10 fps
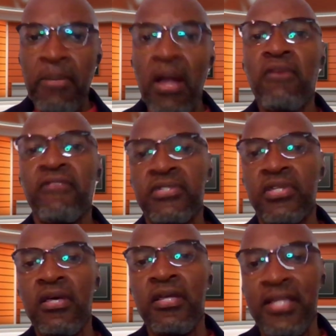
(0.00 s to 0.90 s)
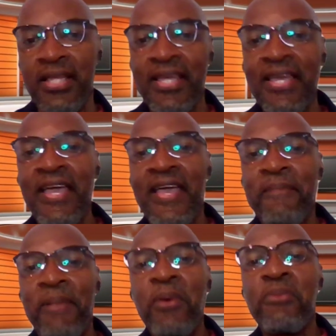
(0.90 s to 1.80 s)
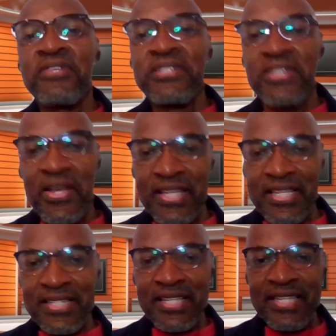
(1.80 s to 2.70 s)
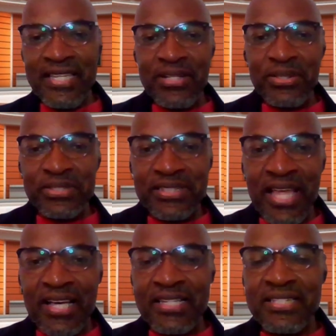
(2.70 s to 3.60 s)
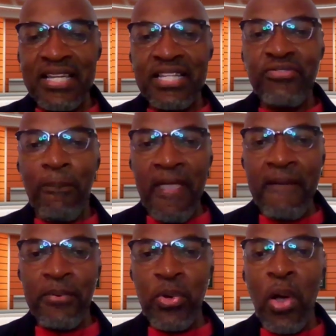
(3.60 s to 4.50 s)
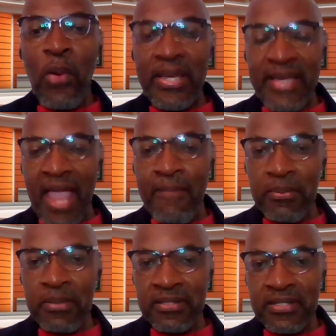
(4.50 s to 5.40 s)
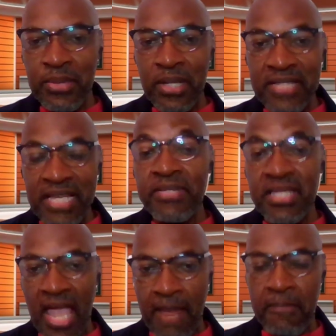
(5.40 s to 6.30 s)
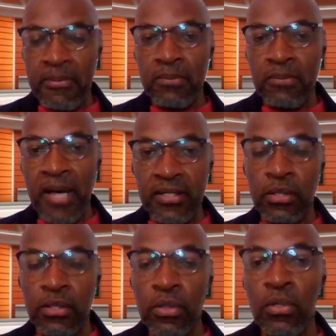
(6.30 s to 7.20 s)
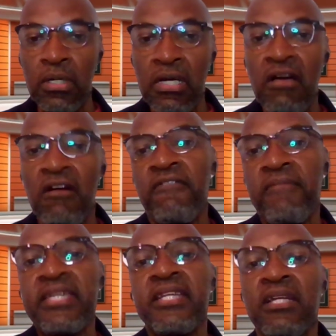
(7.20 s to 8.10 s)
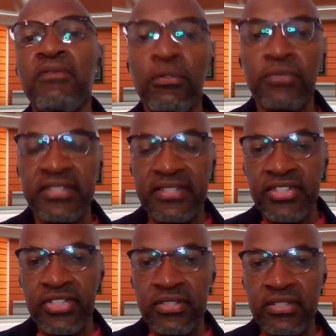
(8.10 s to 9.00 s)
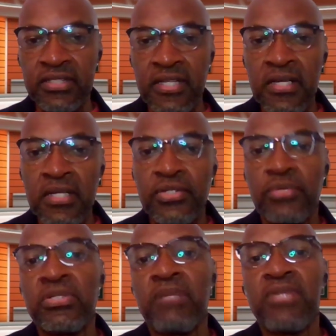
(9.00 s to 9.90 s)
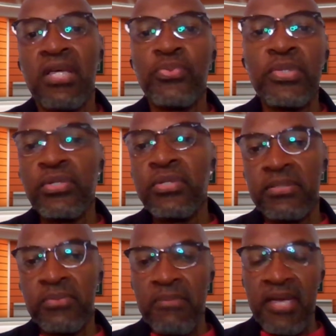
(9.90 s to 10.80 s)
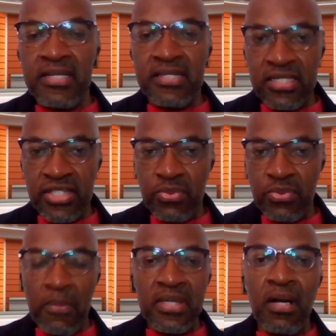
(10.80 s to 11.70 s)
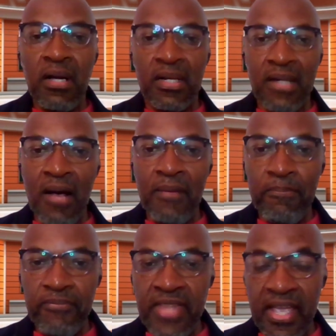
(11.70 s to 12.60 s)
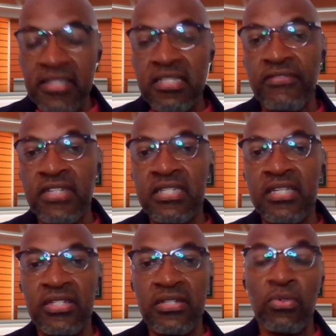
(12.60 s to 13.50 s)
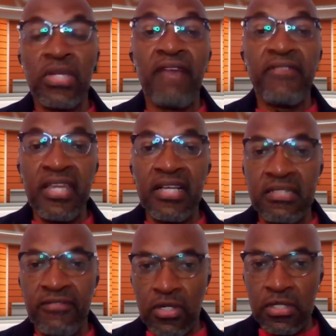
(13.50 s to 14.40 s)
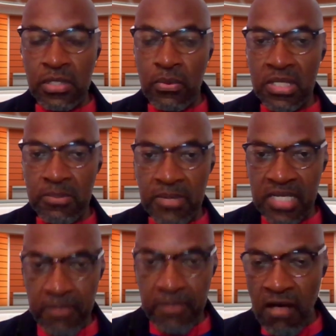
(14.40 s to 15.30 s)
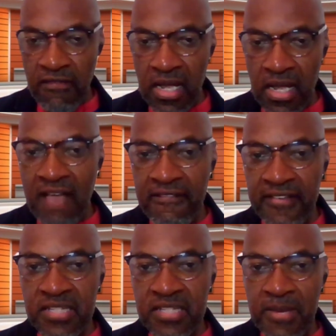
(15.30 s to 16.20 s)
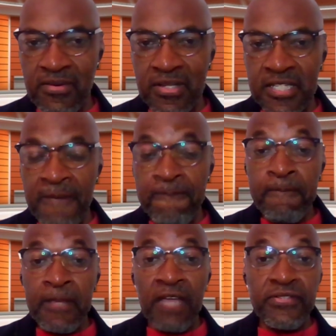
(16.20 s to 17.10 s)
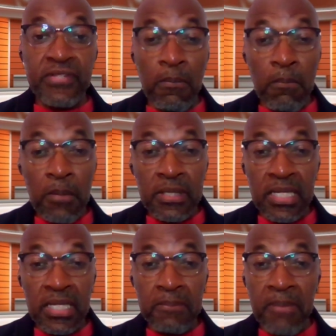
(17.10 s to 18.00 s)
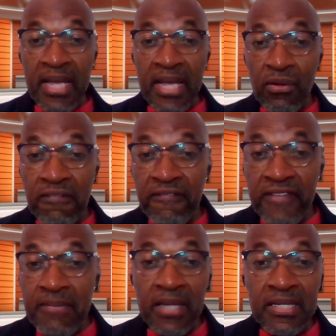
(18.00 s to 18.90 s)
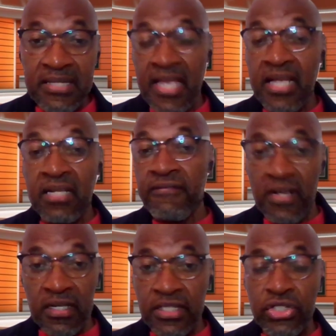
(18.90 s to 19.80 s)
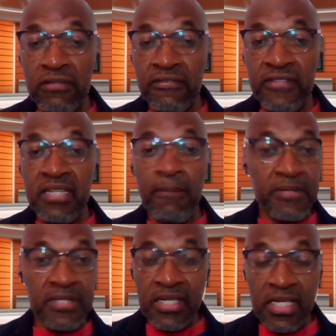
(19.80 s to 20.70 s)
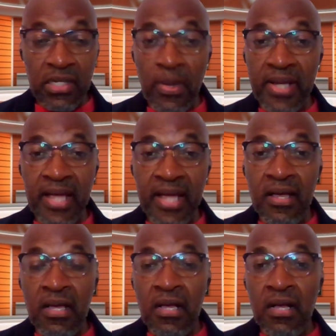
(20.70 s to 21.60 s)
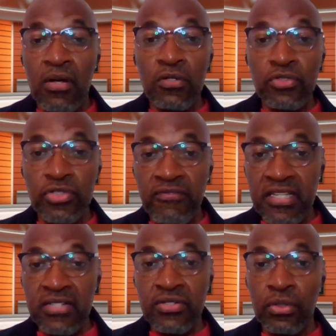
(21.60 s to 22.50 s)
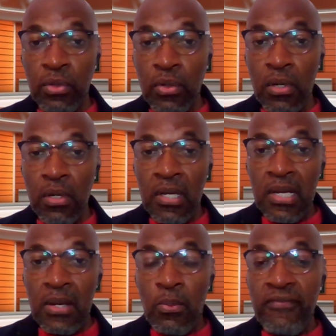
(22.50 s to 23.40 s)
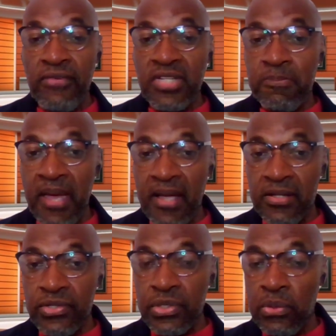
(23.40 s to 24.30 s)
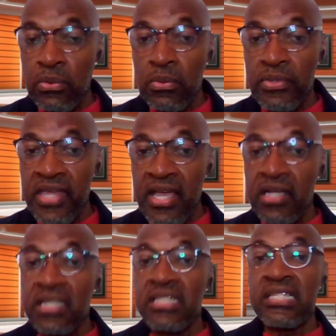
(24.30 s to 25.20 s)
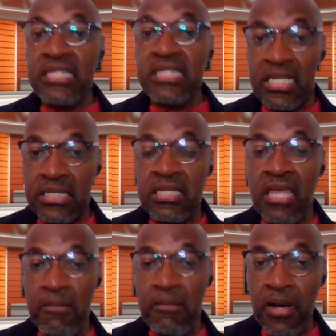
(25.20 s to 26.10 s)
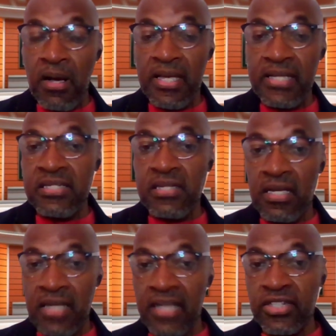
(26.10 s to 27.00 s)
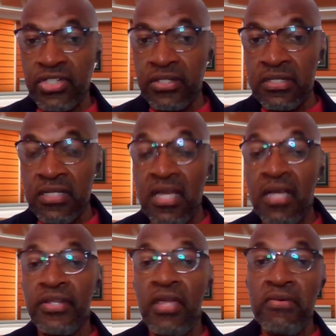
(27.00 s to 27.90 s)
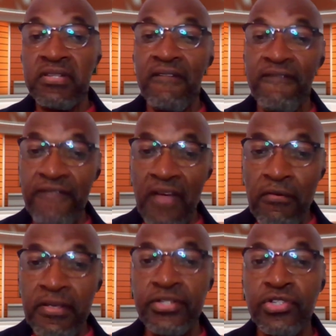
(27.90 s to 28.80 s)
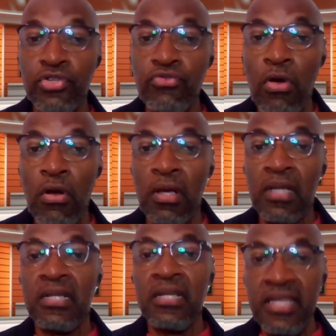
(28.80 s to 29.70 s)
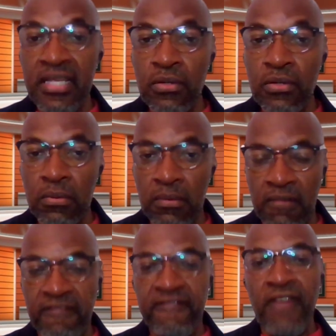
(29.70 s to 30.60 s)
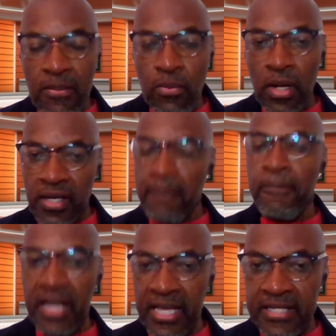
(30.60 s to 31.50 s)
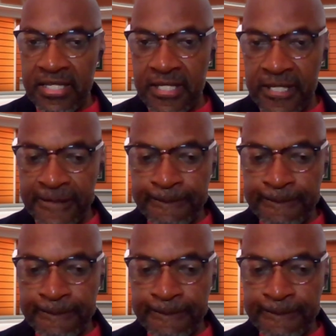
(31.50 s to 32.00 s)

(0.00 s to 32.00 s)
Power of attorney, power of attorney is a legal status, and it's for people who are incapable, who are deemed incapable by the law of making their own decisions. So sometimes we make decisions when we're younger that are negative decisions, or they have a negative consequence, but that's part of our life experience. If somebody, male or female, is taken advantage of in a particular way that contravenes the law, with respect to their consent to take part in certain actions, there is a very strong legal framework in place,